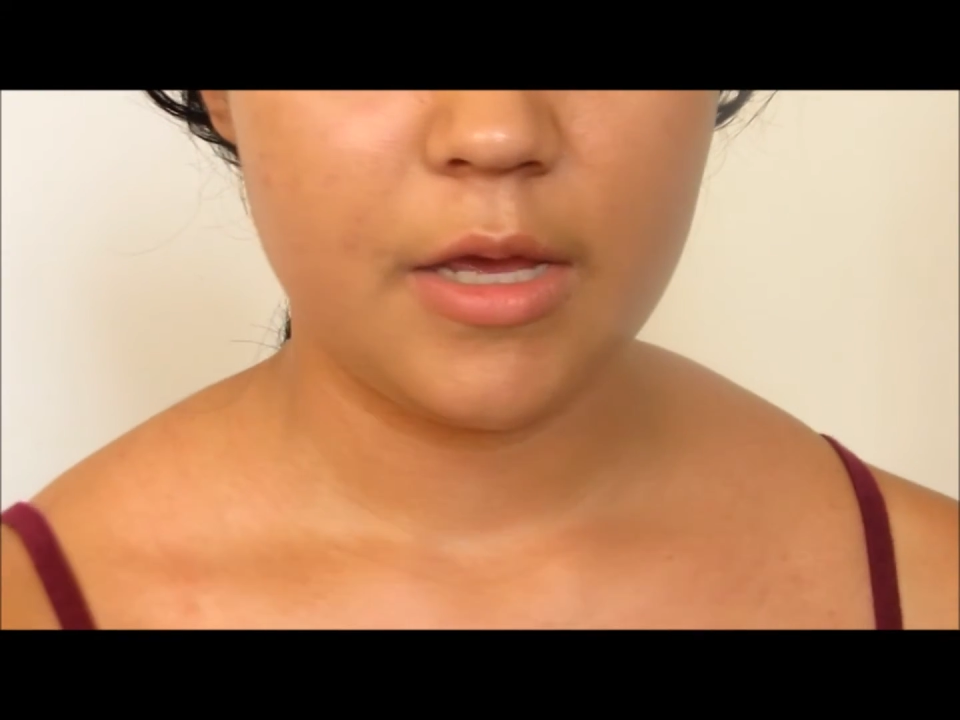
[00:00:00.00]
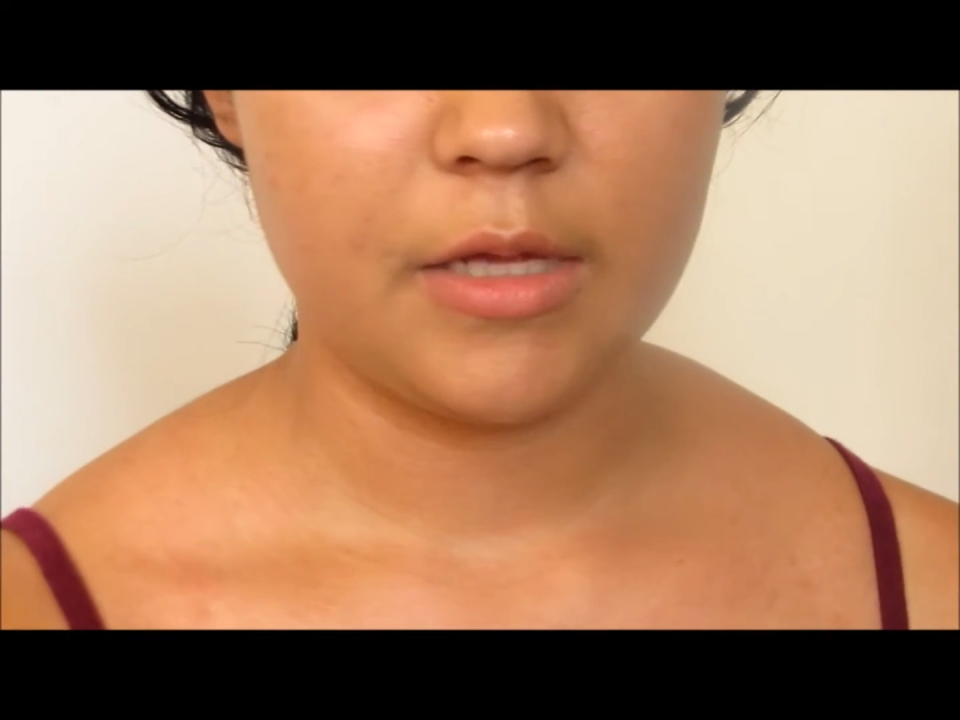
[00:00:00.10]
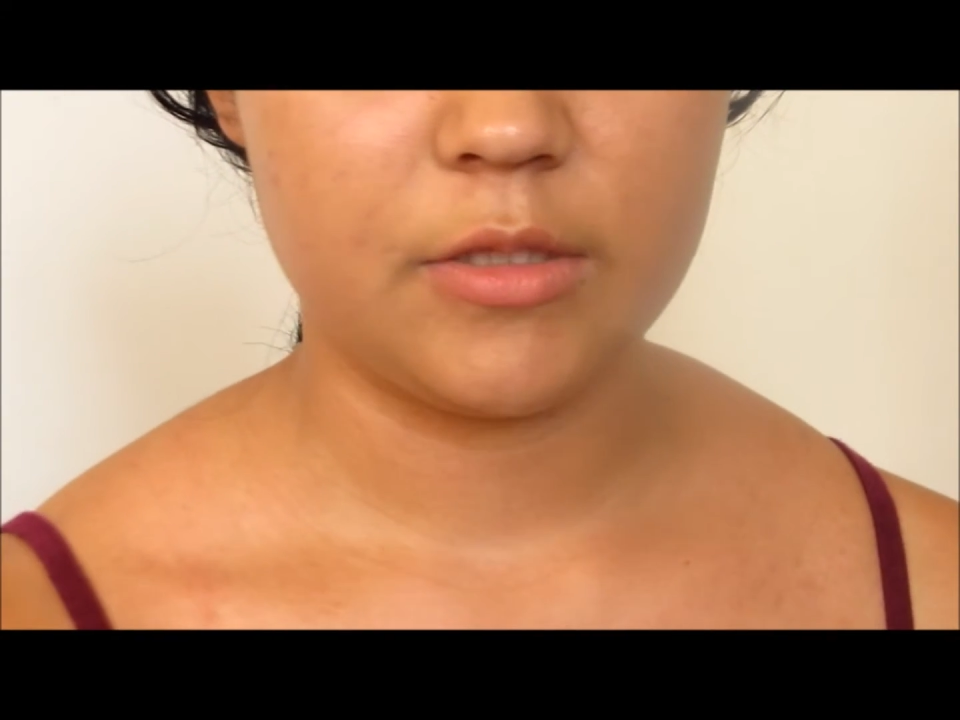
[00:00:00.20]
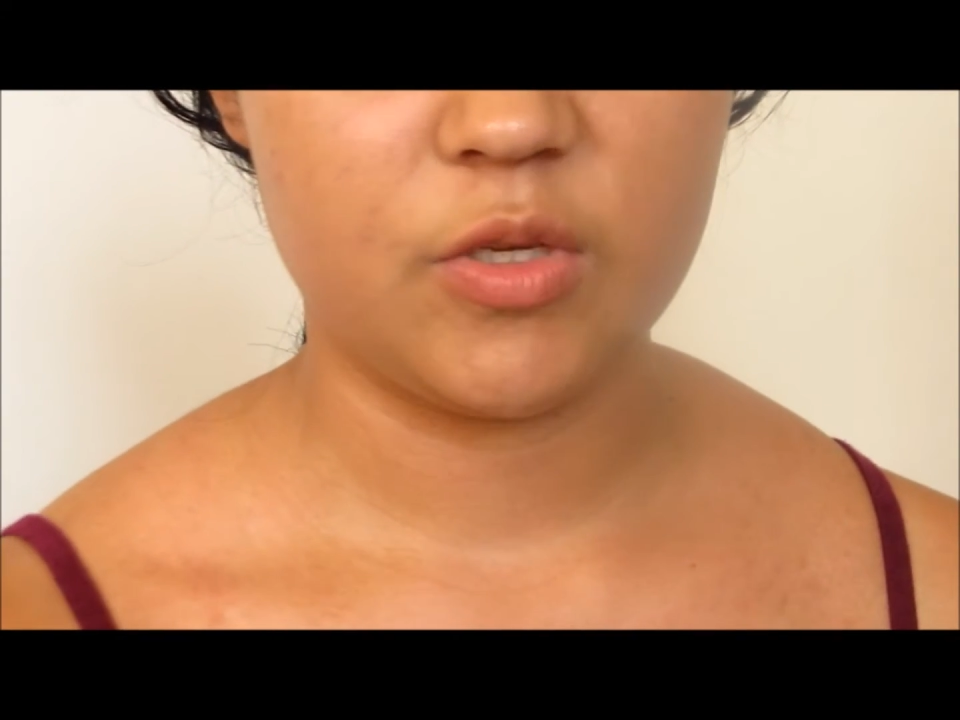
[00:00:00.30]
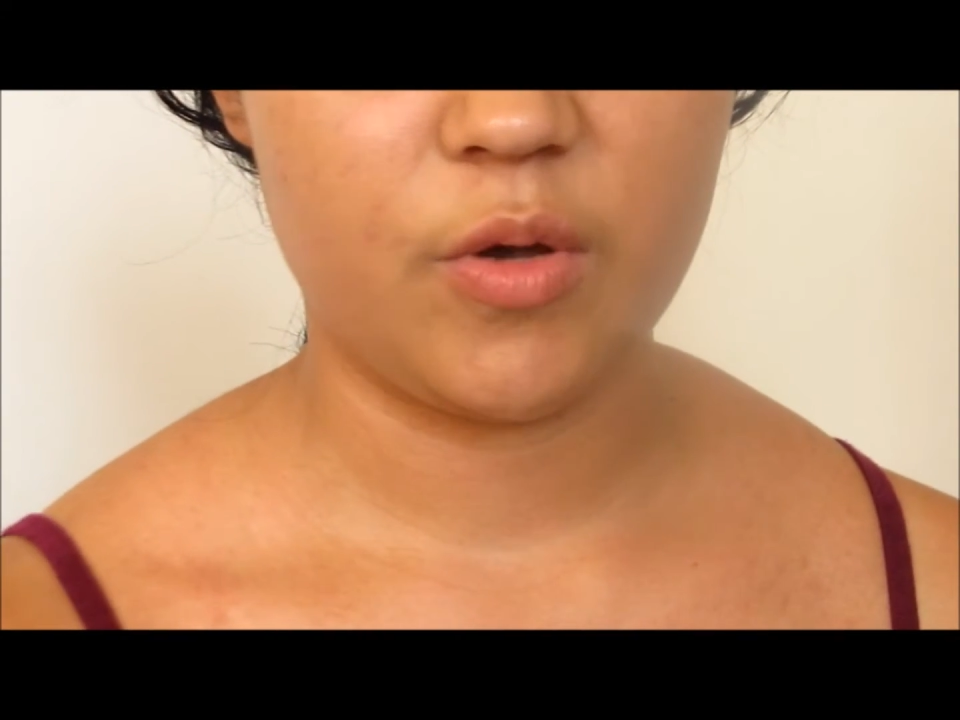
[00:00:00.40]

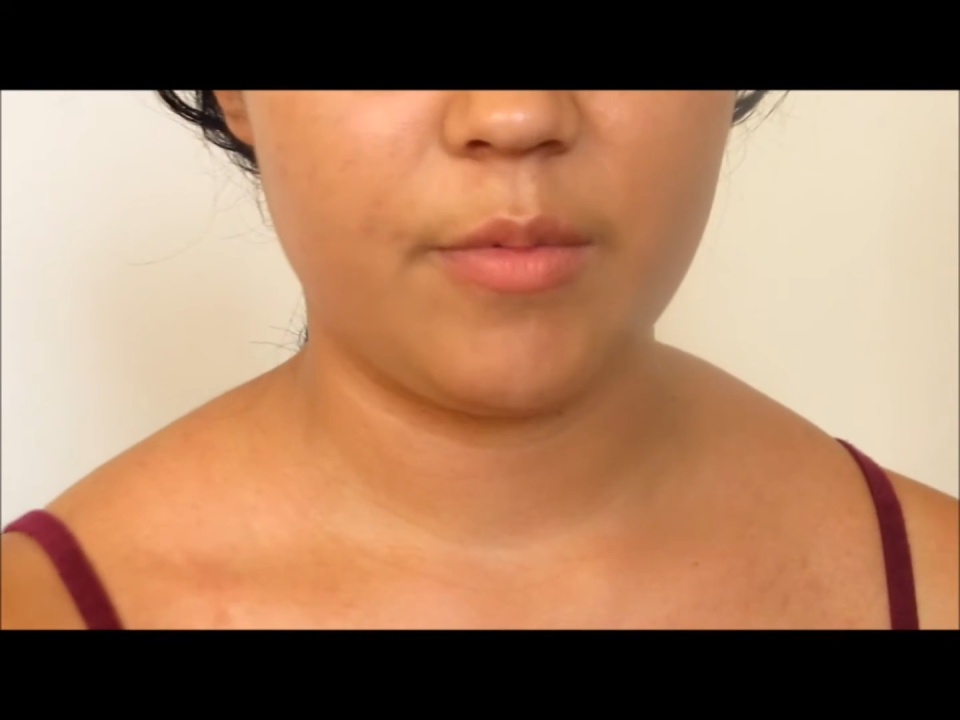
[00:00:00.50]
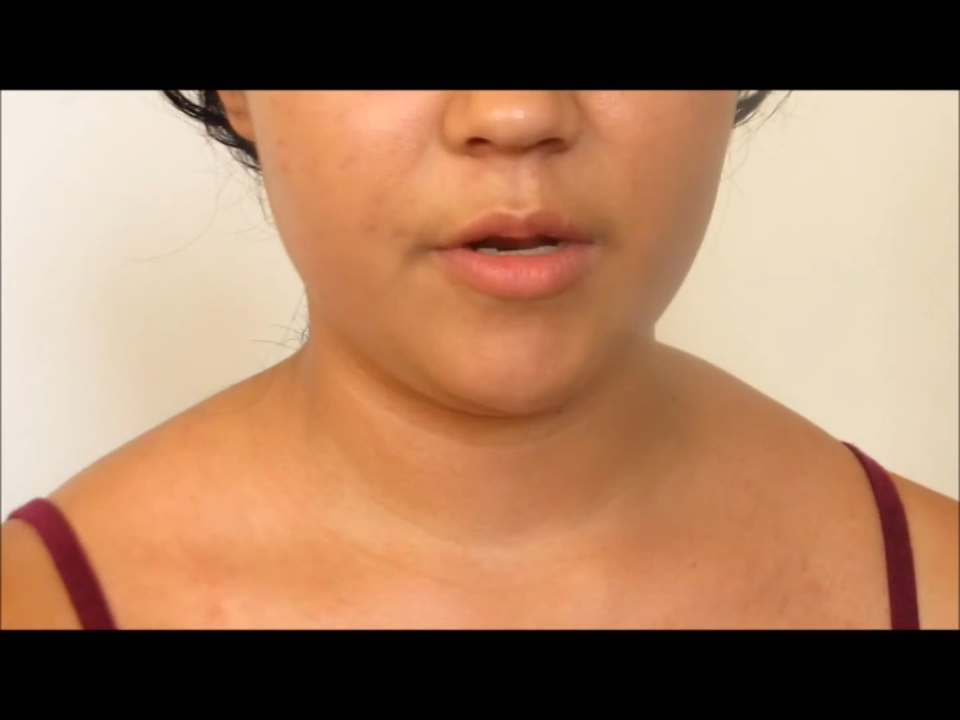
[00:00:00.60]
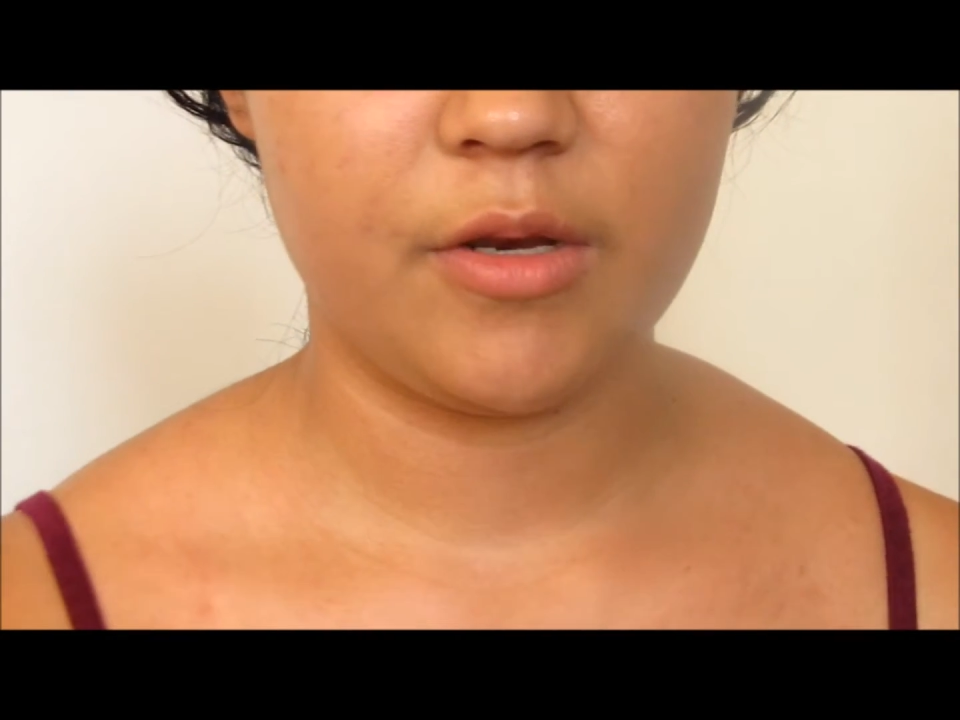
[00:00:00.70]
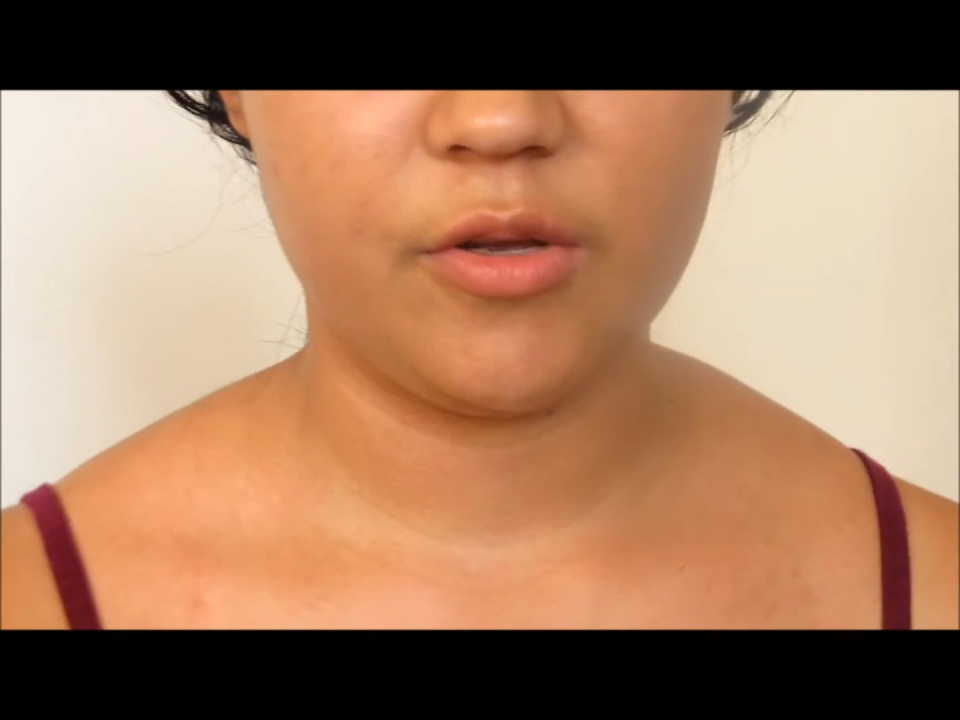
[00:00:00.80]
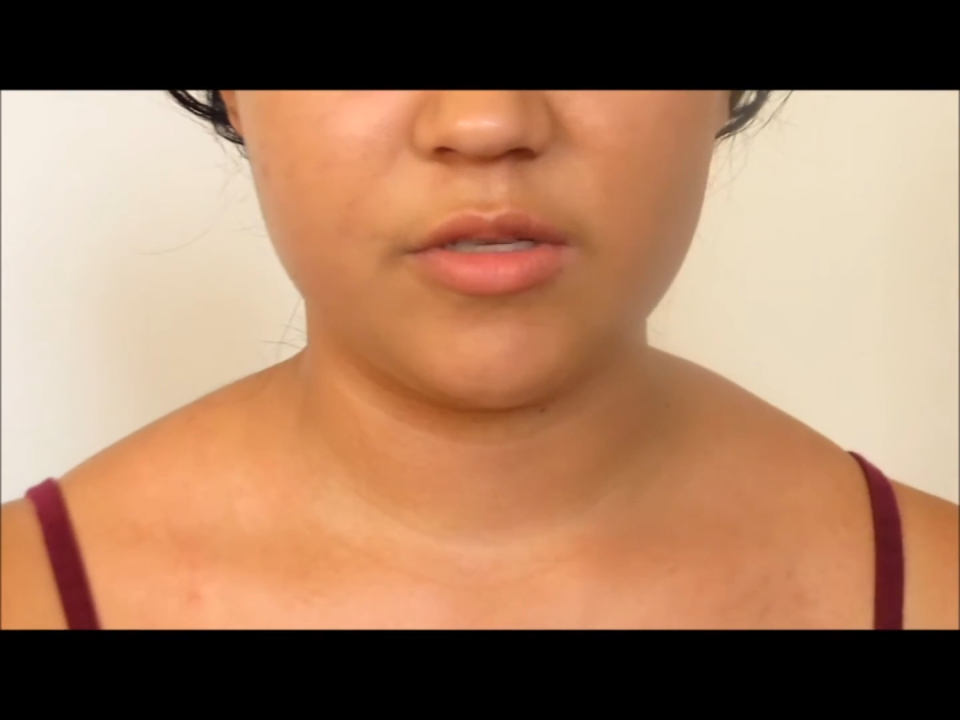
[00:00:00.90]
And so what I'm
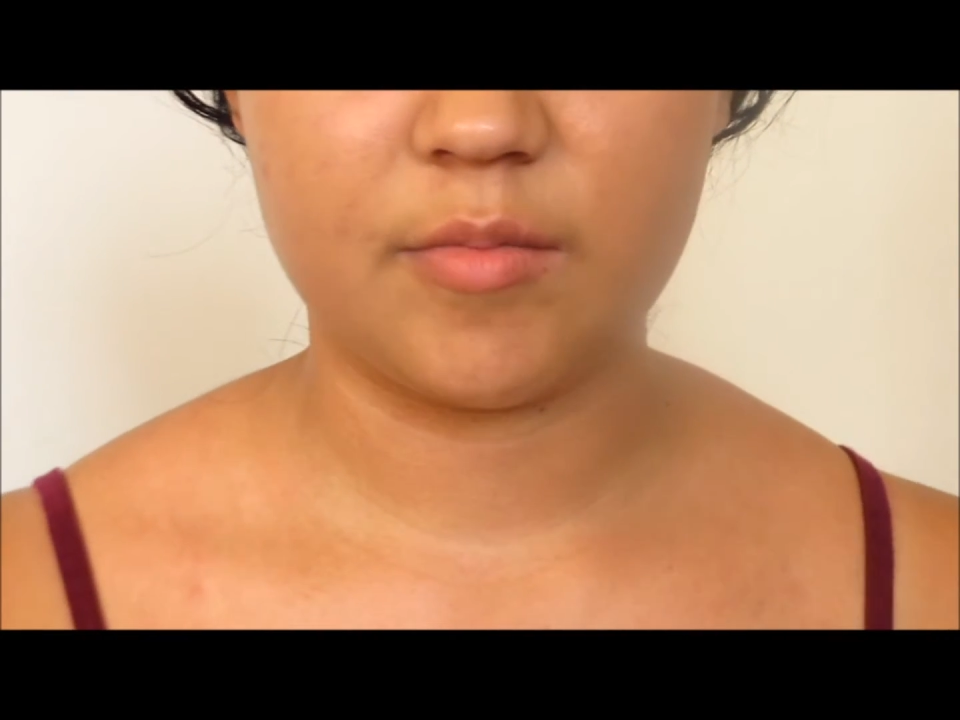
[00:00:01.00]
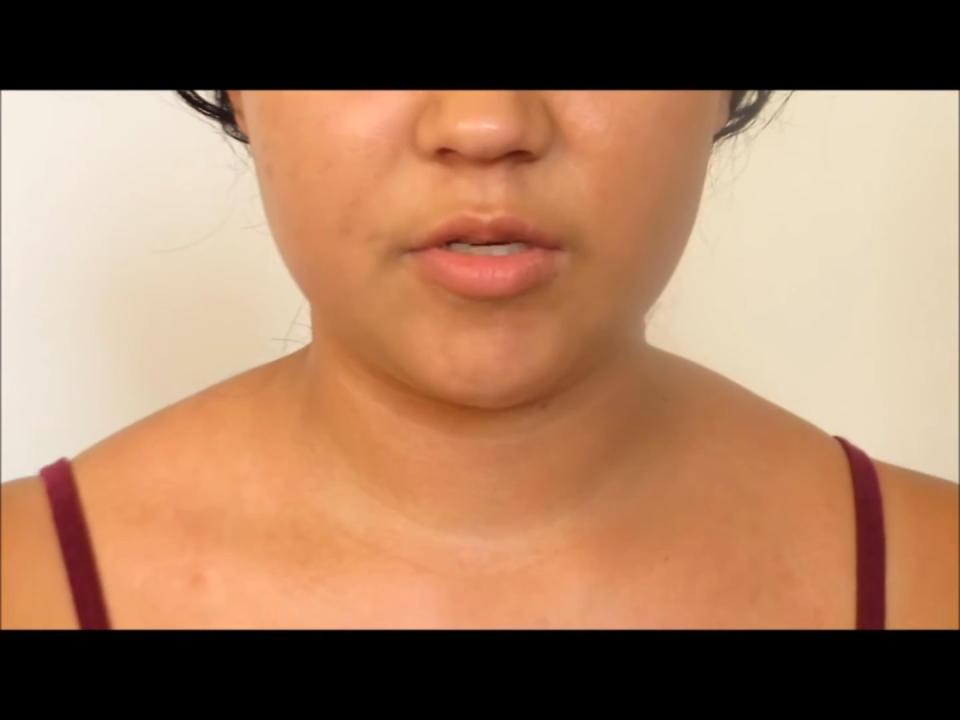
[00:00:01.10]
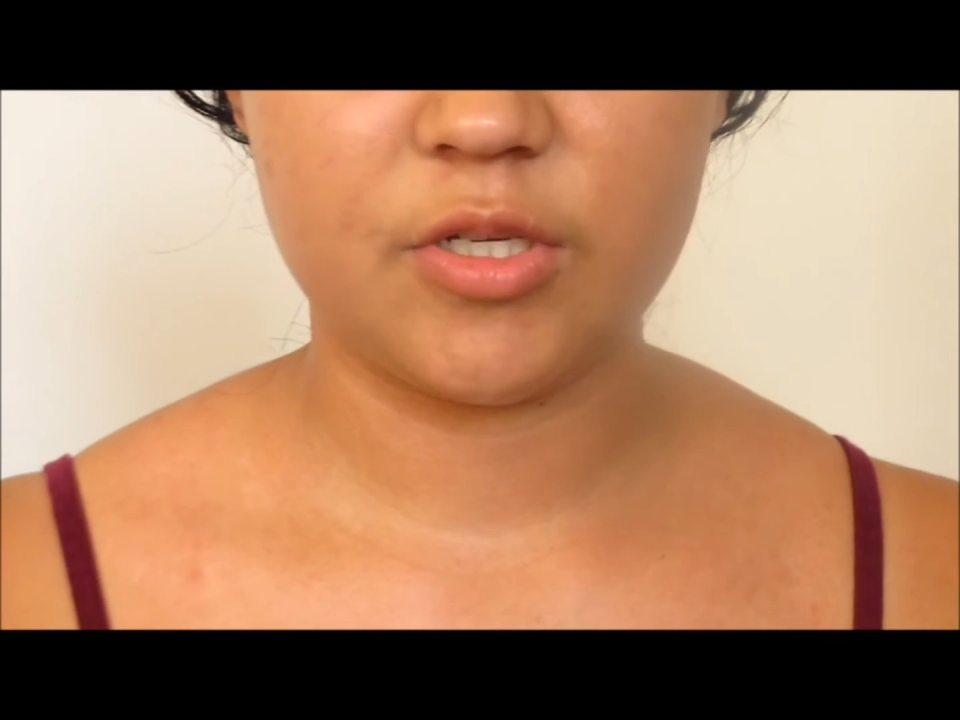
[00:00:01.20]
going to do is I'm